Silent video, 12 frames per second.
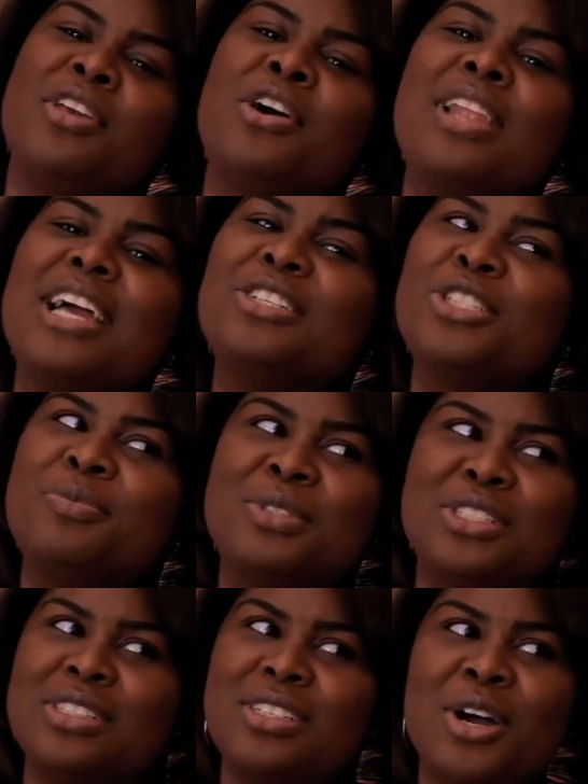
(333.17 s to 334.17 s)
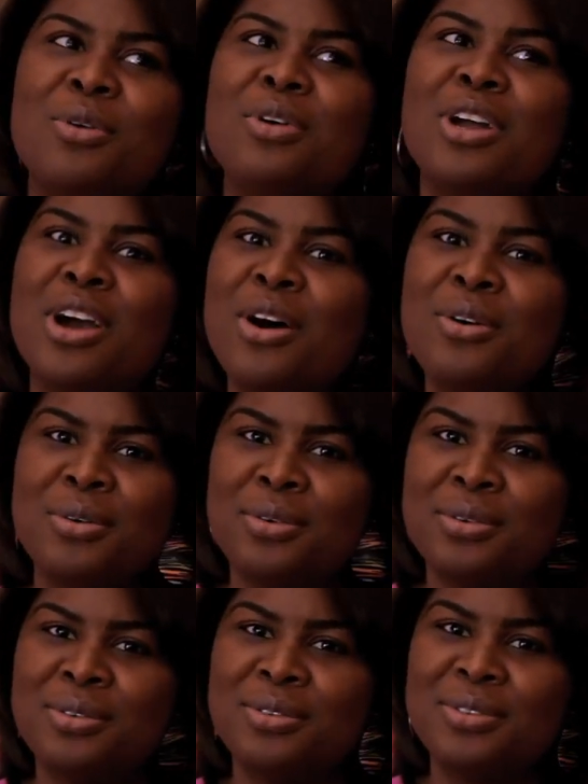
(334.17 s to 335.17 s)
you don't like strippers, don't
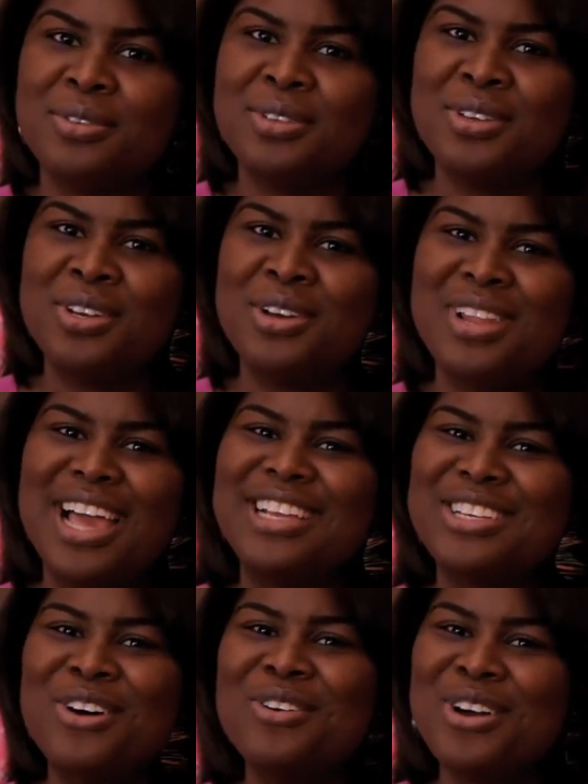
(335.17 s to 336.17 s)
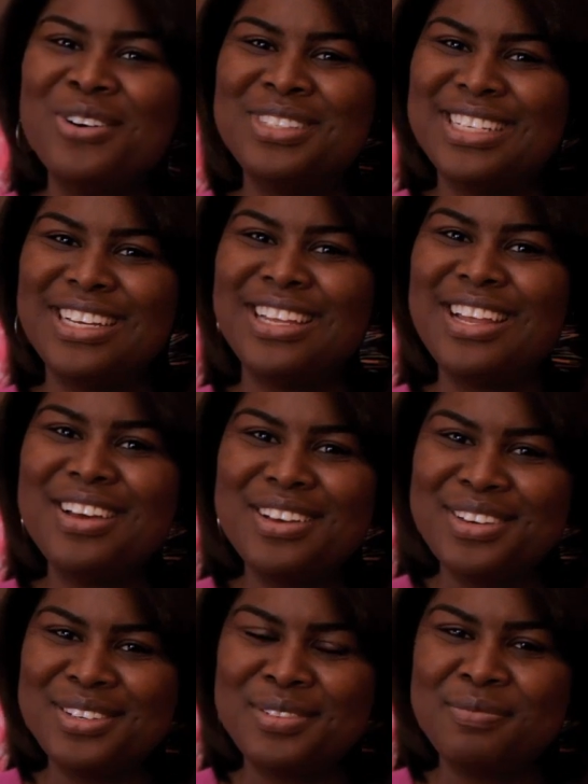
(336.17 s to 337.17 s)
go. You know, like, don't go to the
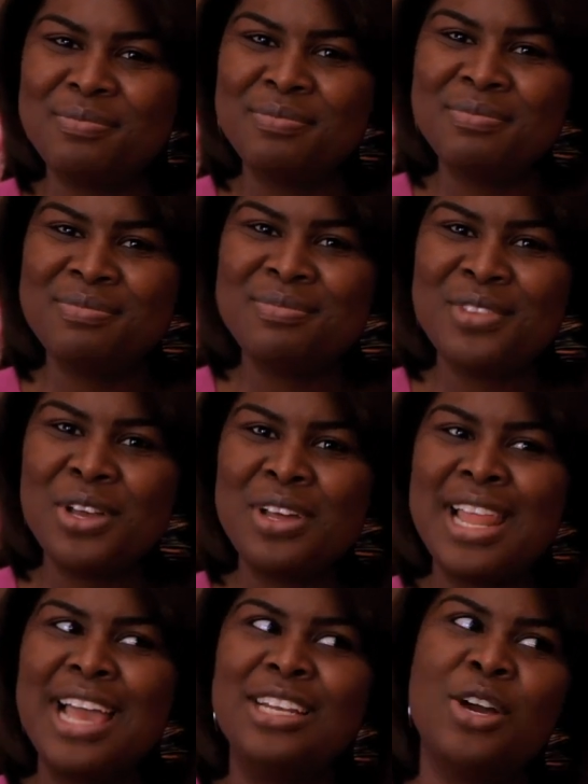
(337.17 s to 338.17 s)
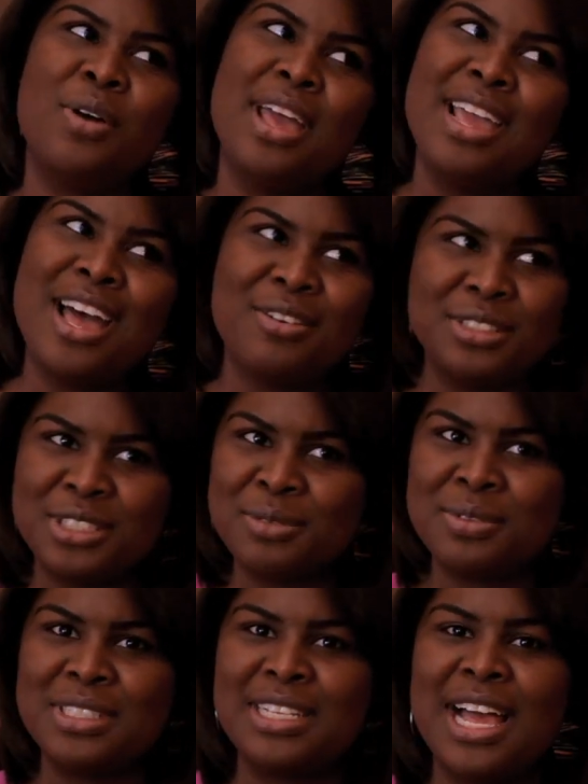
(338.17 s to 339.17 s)
club. Or, like, don't hang out with
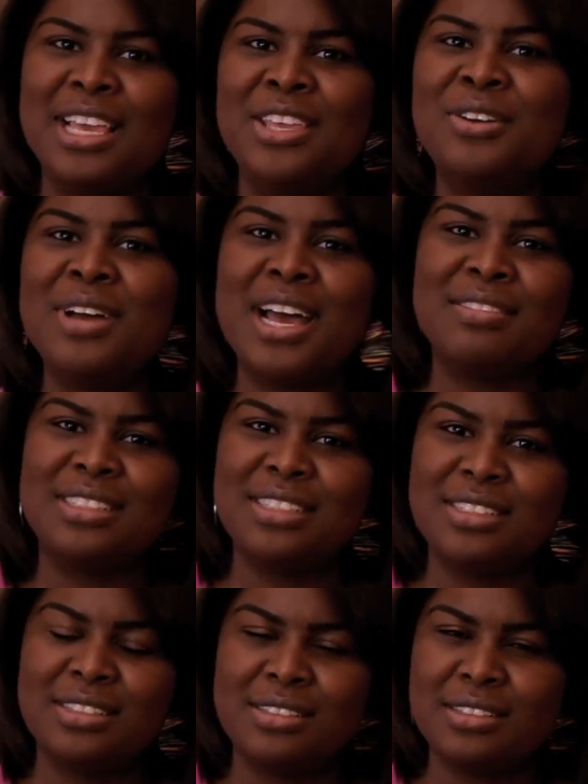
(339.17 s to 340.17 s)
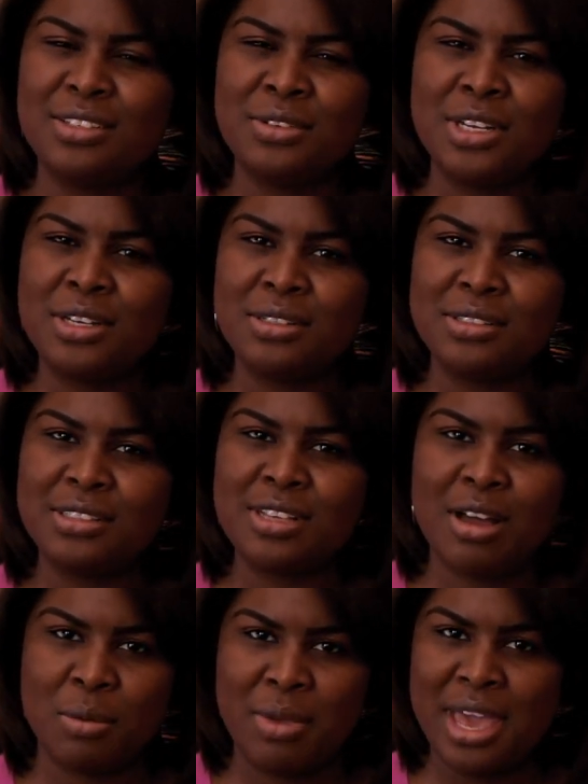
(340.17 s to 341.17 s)
strippers. Like, you don't have to, you know,
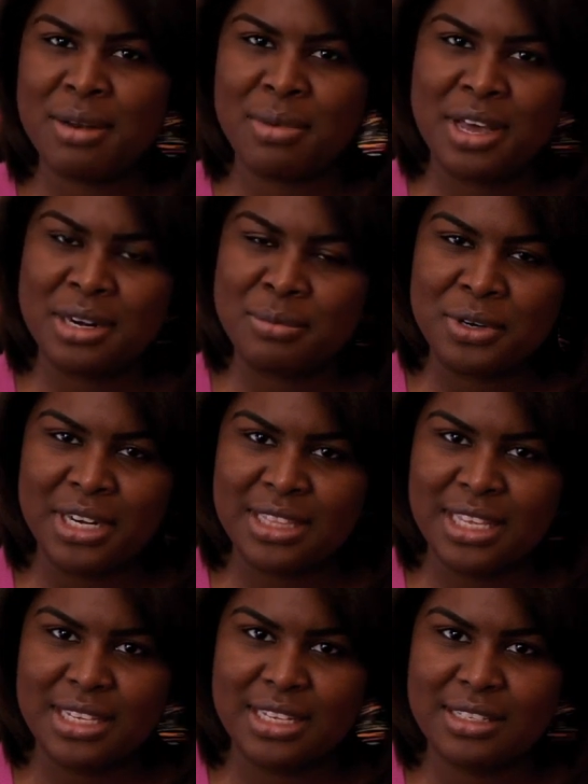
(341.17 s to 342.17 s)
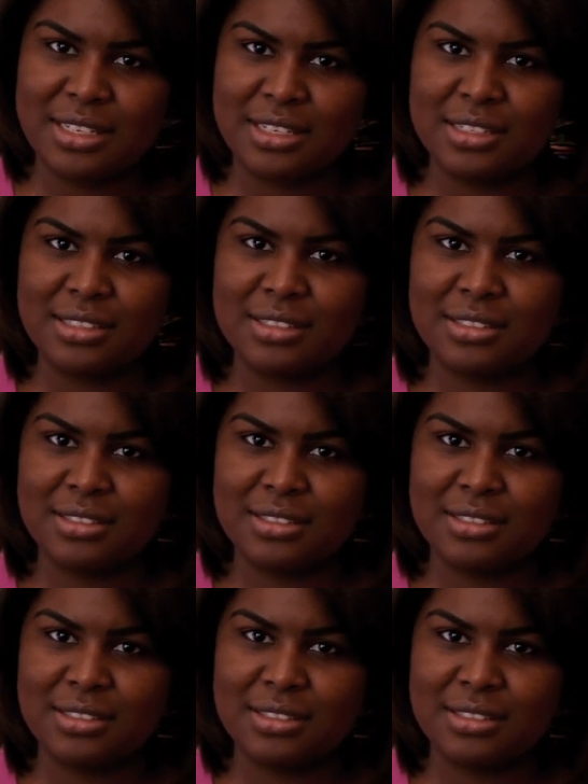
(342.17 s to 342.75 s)
talk bad about them or anything like that.